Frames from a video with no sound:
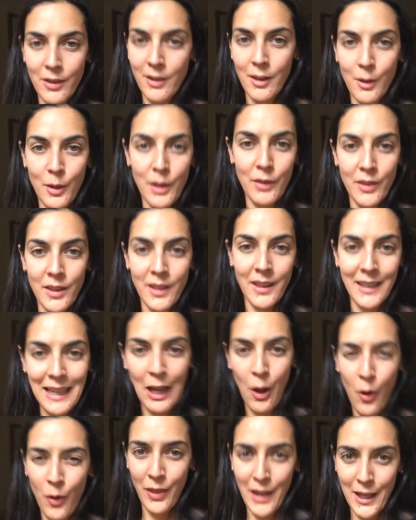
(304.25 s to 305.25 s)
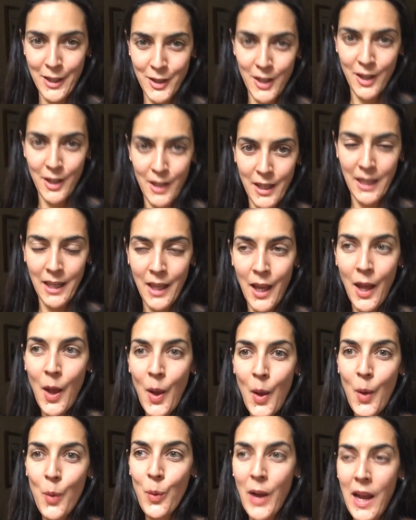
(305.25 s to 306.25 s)
going to even get on that journey.
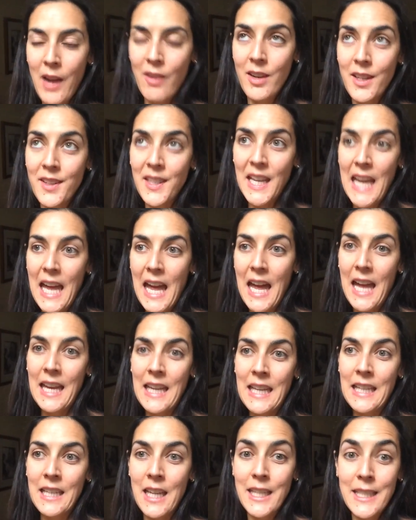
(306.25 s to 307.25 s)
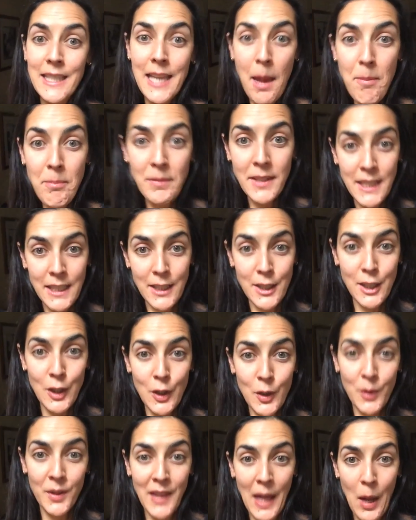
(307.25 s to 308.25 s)
Whereas in attempting to
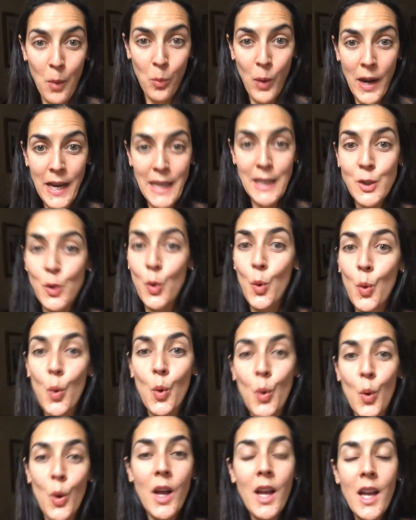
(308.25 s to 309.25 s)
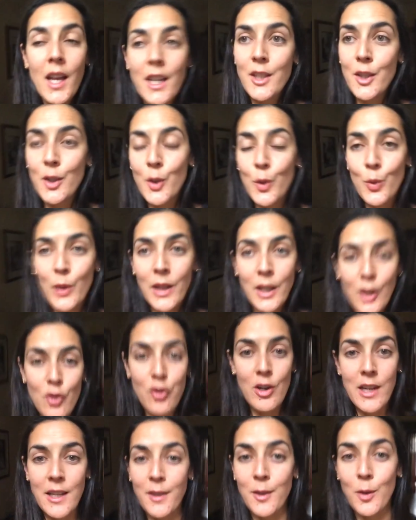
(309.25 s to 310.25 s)
lose that weight or to
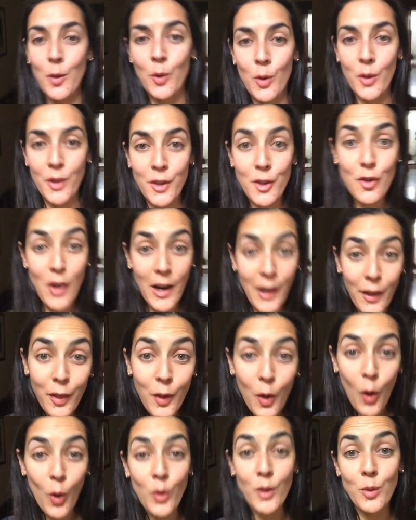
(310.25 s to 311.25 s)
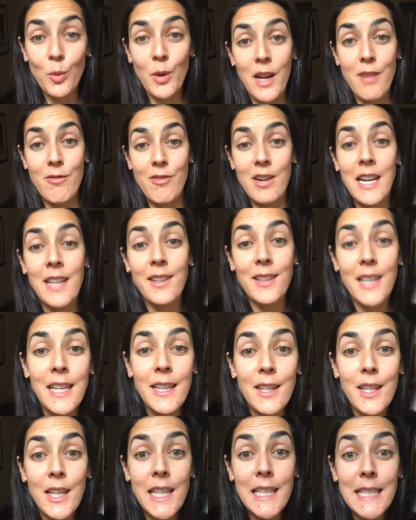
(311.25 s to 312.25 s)
increase your strength goals, whatever it is,
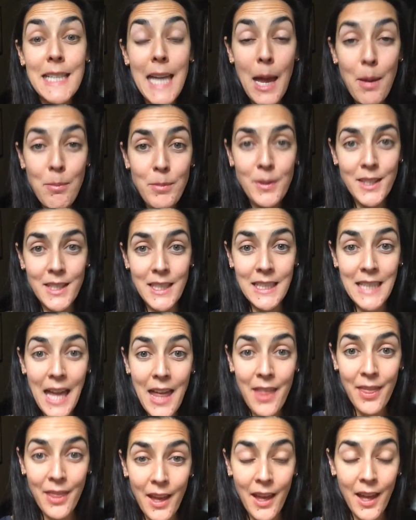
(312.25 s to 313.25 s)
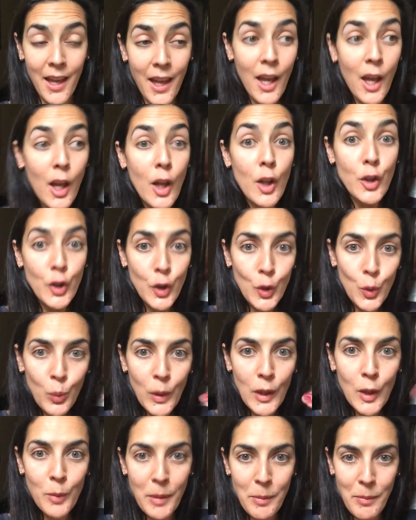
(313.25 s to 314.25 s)
in the attempt to get there, you
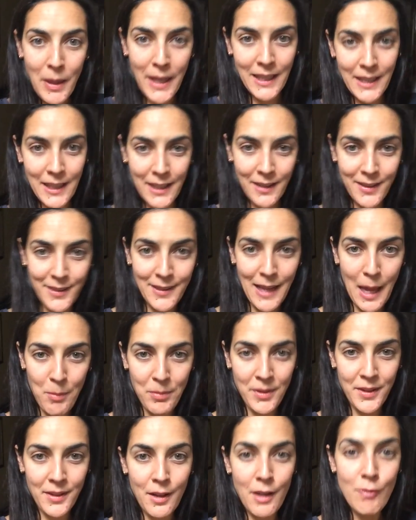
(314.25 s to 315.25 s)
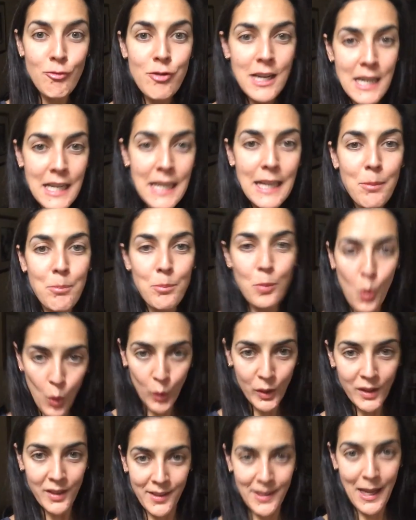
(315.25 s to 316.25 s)
will be making steps, really
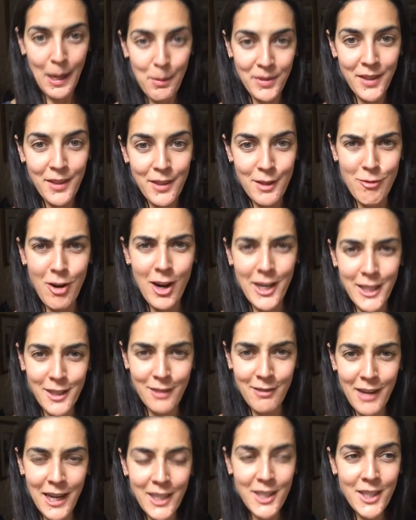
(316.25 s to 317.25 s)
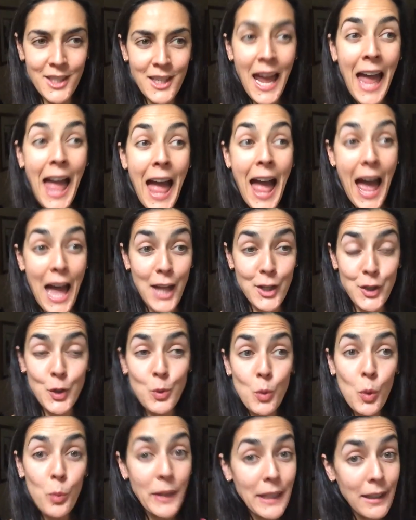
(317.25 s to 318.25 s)
important steps in the right direction, and
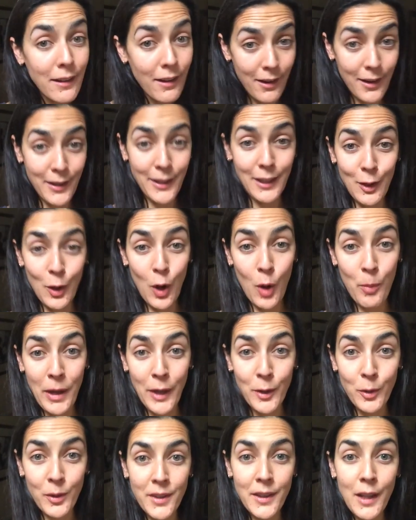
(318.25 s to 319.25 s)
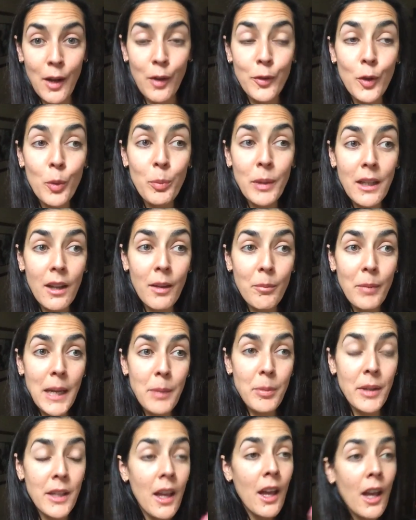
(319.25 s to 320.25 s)
you will be learning a lot about yourself. You'll be
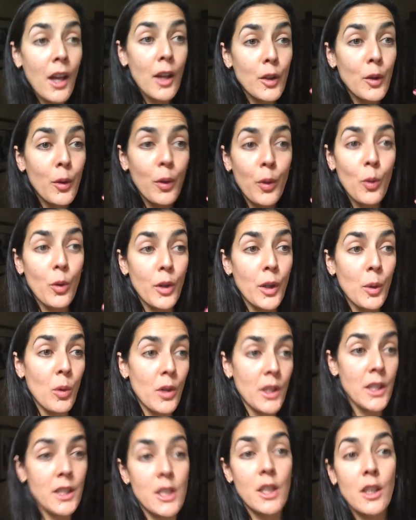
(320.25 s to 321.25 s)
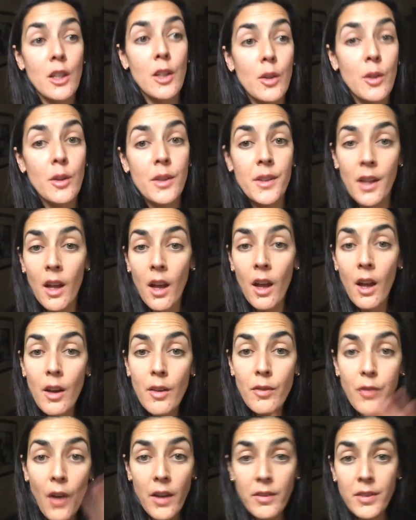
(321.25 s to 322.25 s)
maybe you thought you wanted to lose
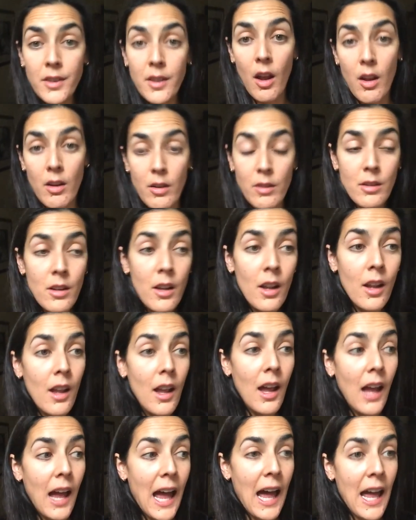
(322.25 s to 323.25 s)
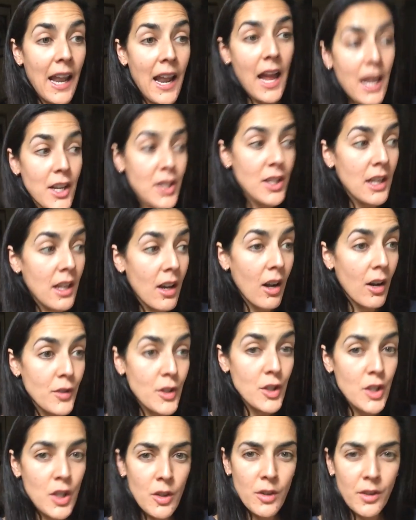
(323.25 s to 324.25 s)
5 stone, and actually
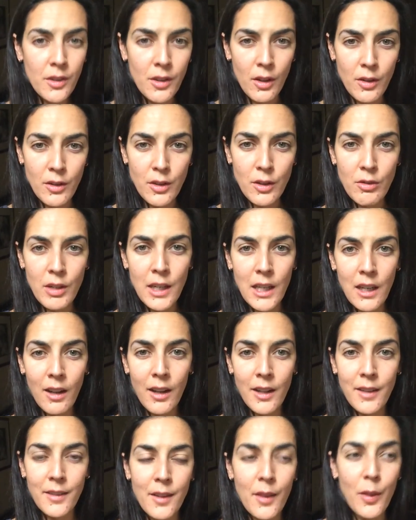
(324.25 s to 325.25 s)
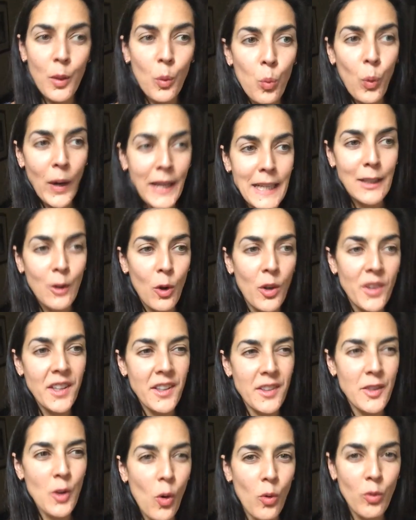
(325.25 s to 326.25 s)
after 2 stone you realise that the weight loss
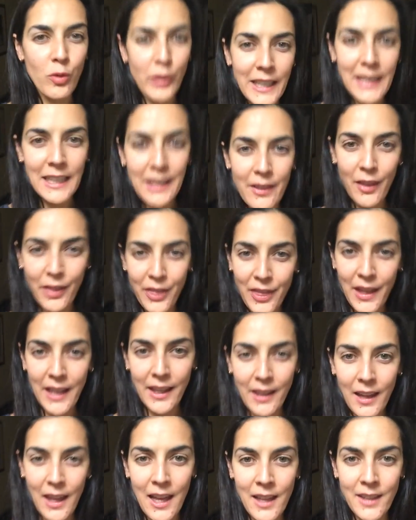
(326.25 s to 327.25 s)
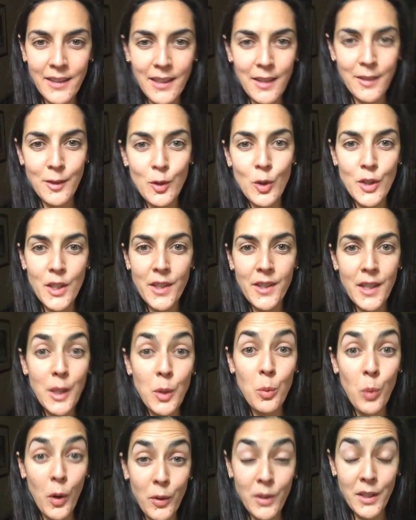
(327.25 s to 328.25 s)
is not really the thing. And that's not to say
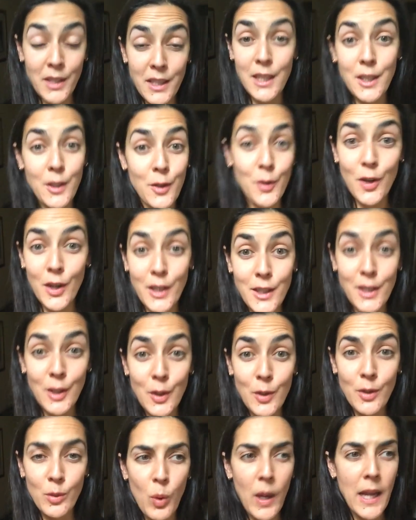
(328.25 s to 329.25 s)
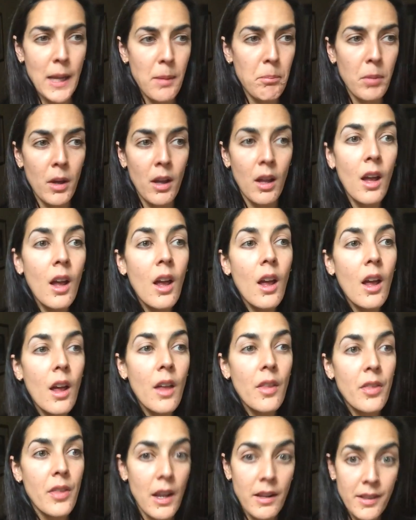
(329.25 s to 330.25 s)
you won't continue trying to lose weight, but
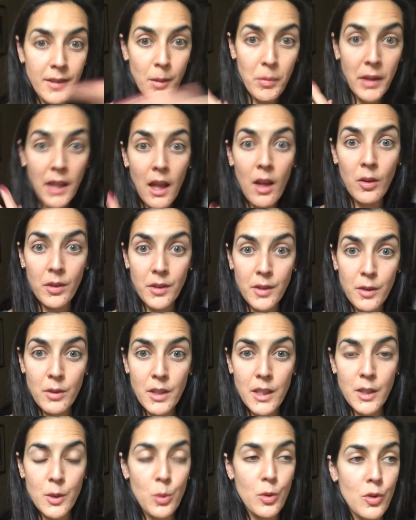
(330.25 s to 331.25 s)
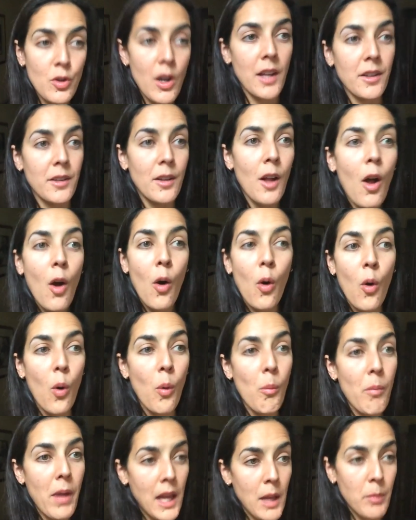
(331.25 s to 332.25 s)
there's something else you need to address.
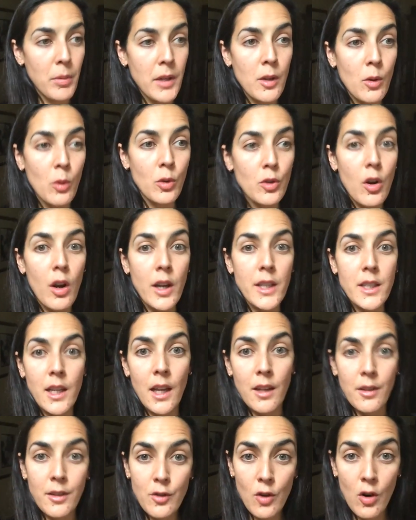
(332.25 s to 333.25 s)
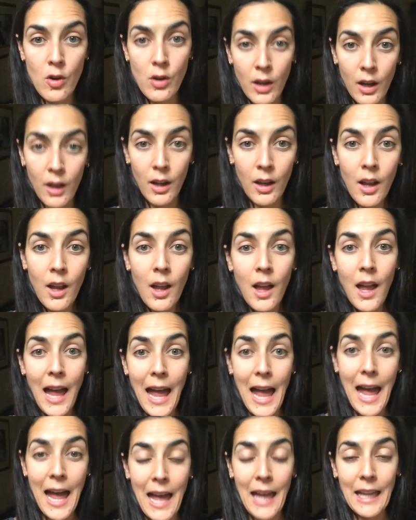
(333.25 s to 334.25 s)
Or maybe you're trying to get stronger
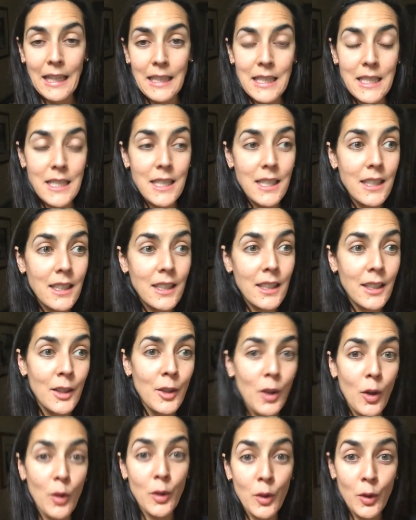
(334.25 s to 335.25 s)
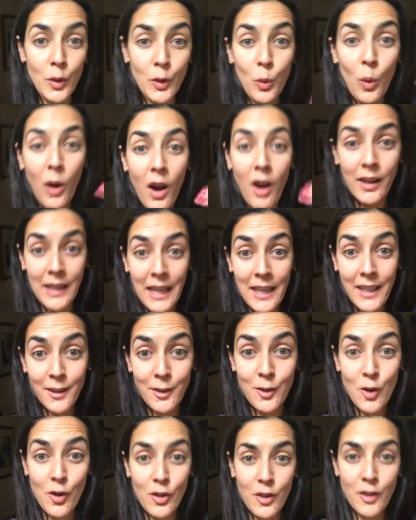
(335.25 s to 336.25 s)
and you are getting
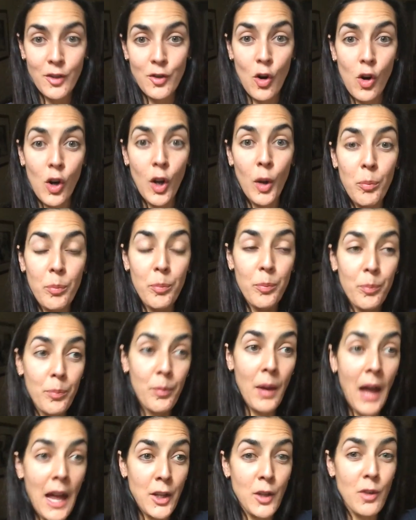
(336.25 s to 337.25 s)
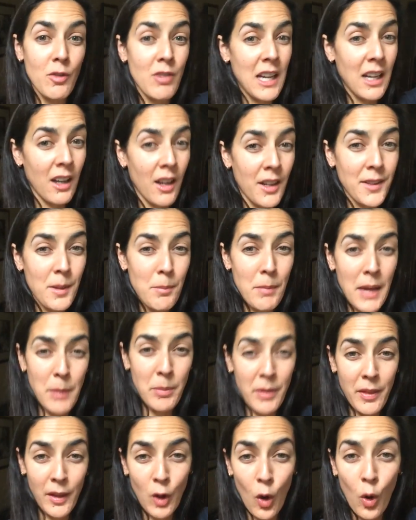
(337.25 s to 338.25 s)
stronger and stronger, and you realise that
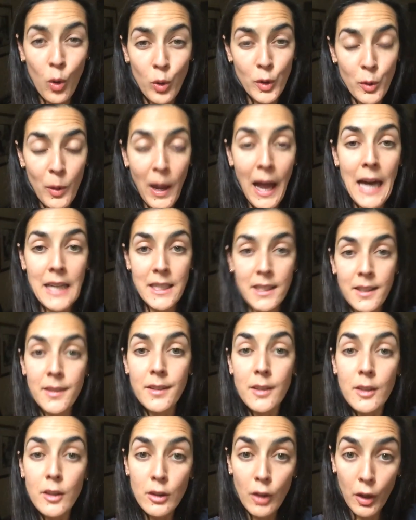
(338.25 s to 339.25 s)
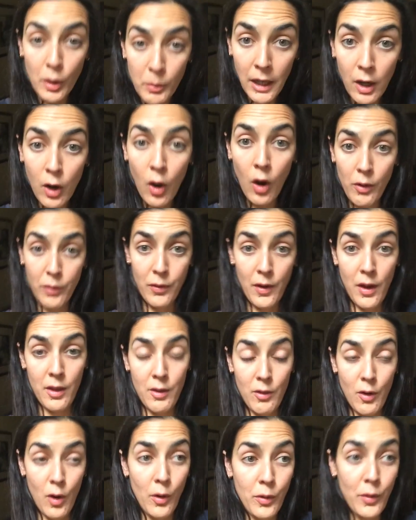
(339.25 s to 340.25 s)
maybe the goal you had is going to be a lot
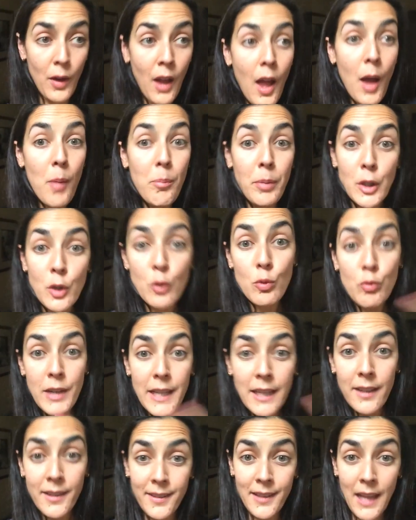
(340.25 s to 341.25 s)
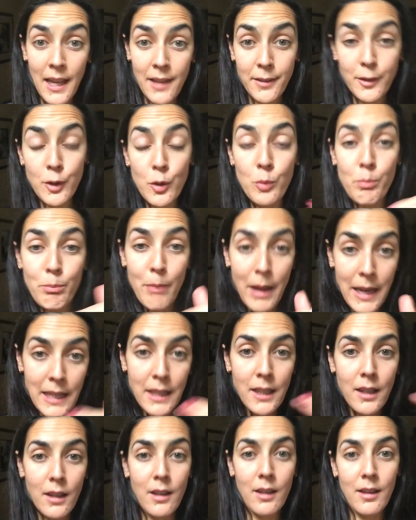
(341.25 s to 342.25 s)
further off, but you reassess, you
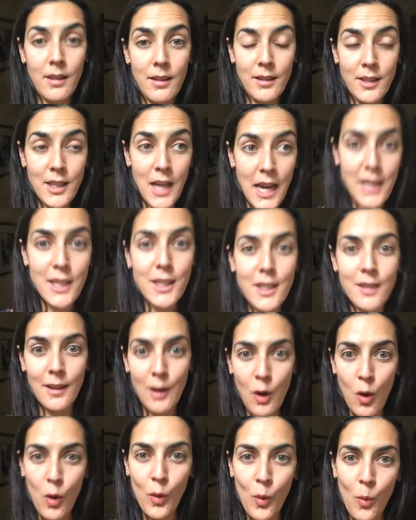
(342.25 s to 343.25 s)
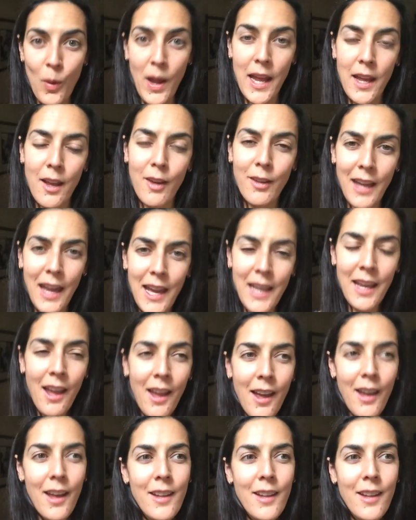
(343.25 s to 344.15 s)
make changes along the way, okay?